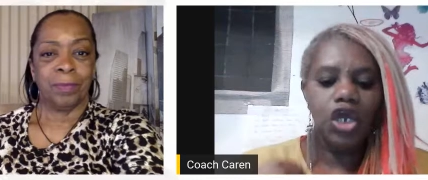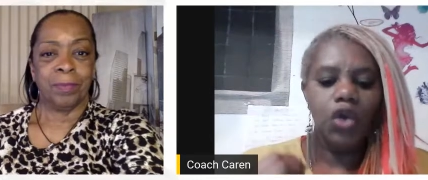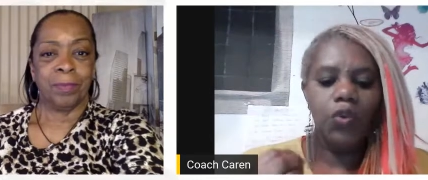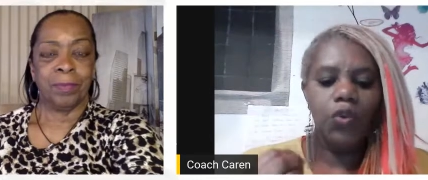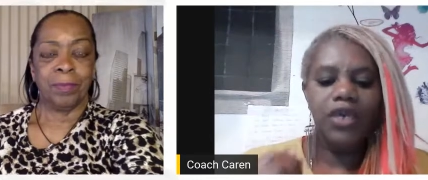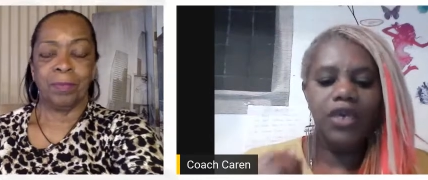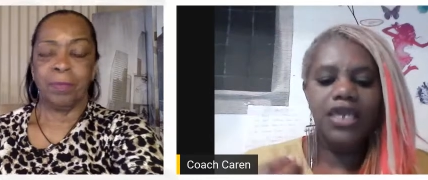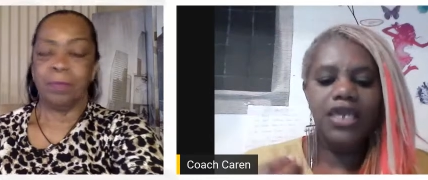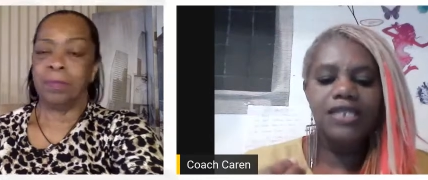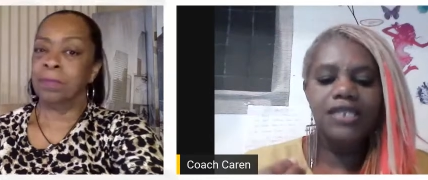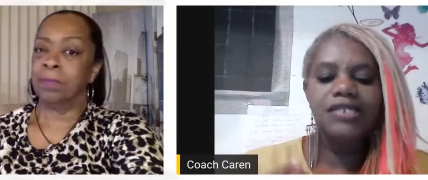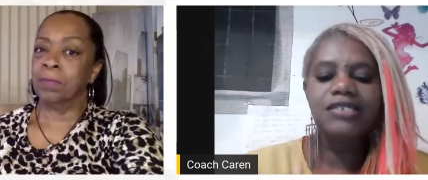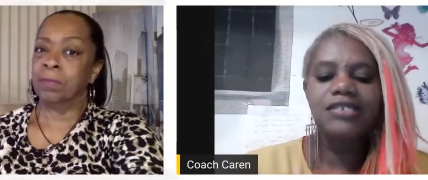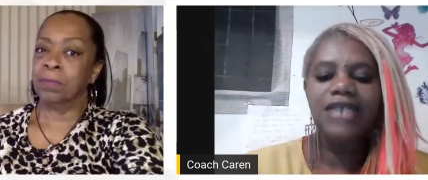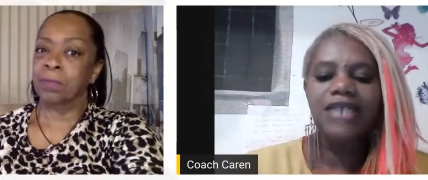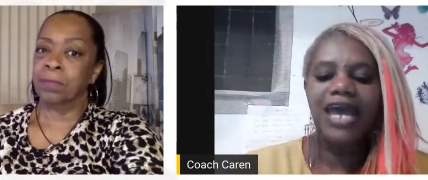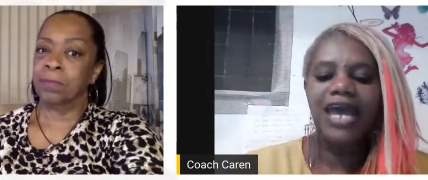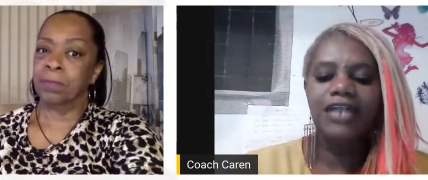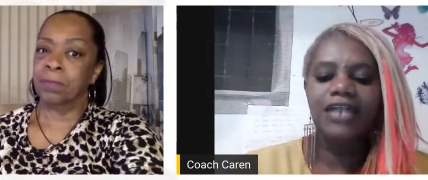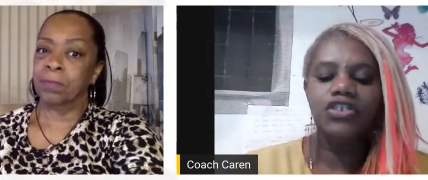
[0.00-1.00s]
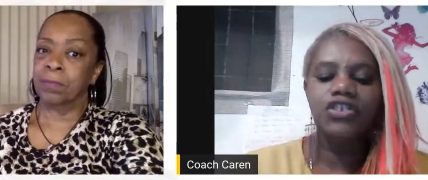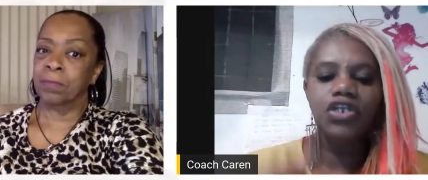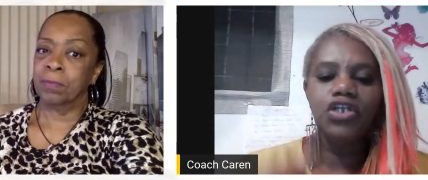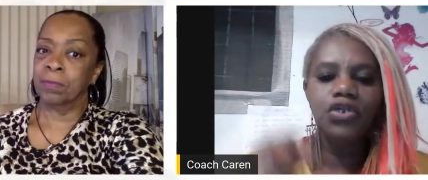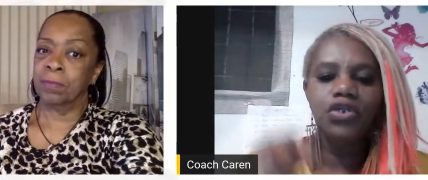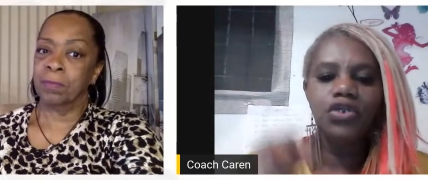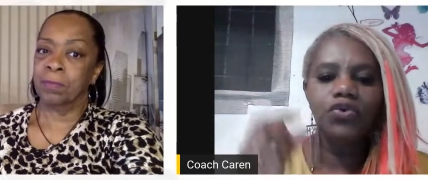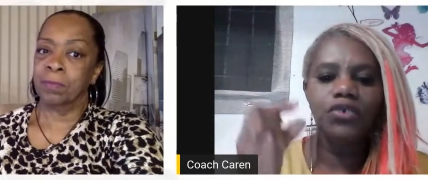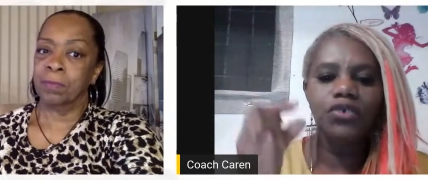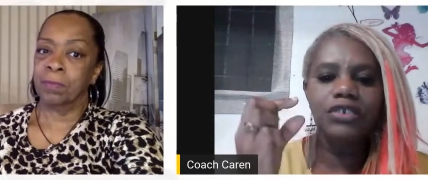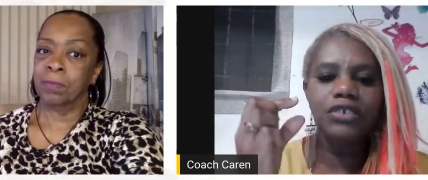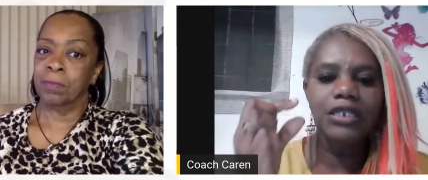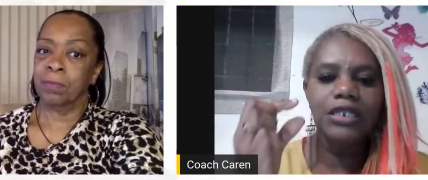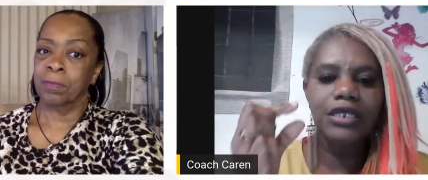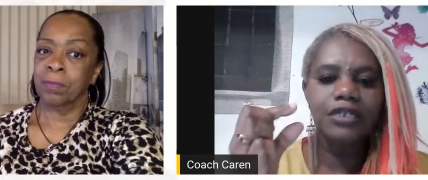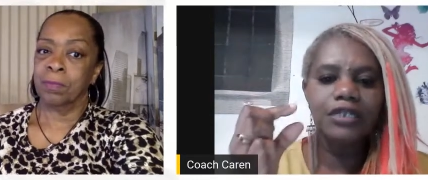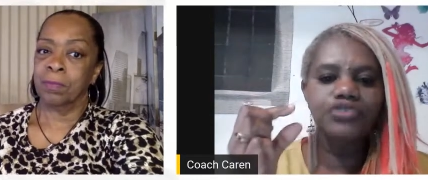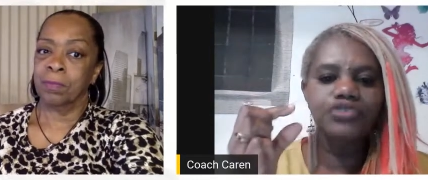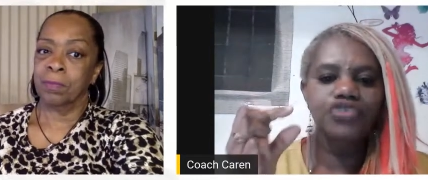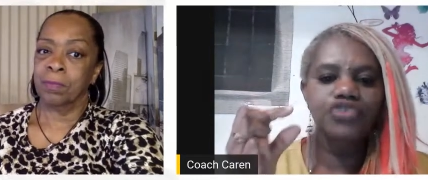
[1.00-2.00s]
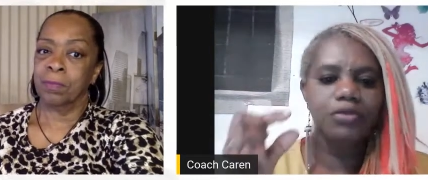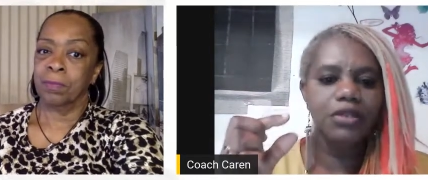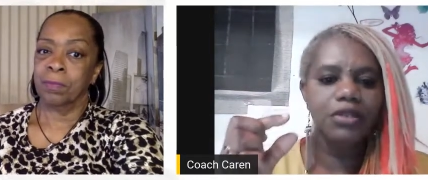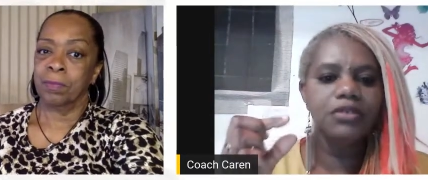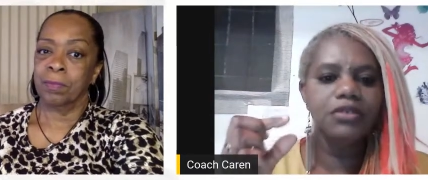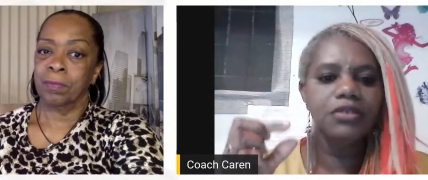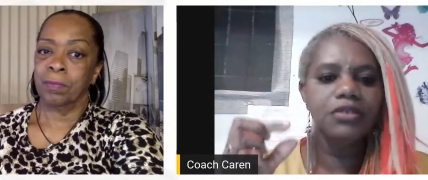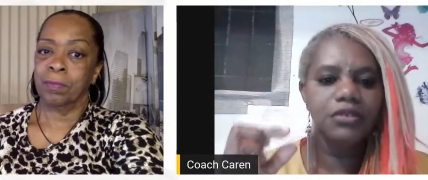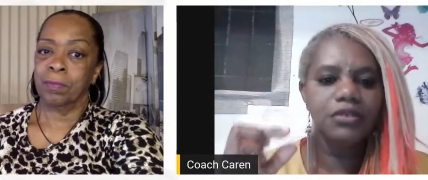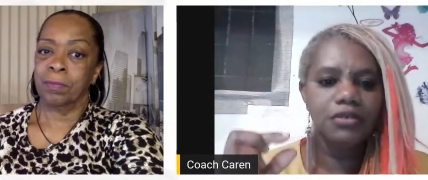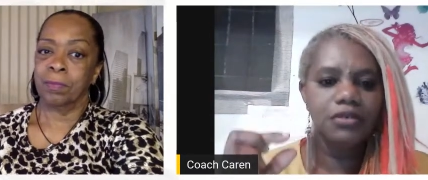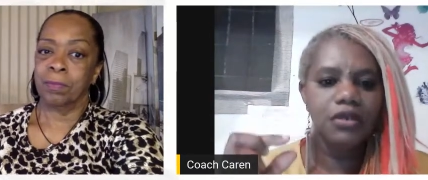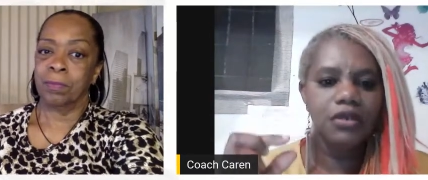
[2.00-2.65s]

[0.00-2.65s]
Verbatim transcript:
Speaker 1: we can stand to lose little dribbles.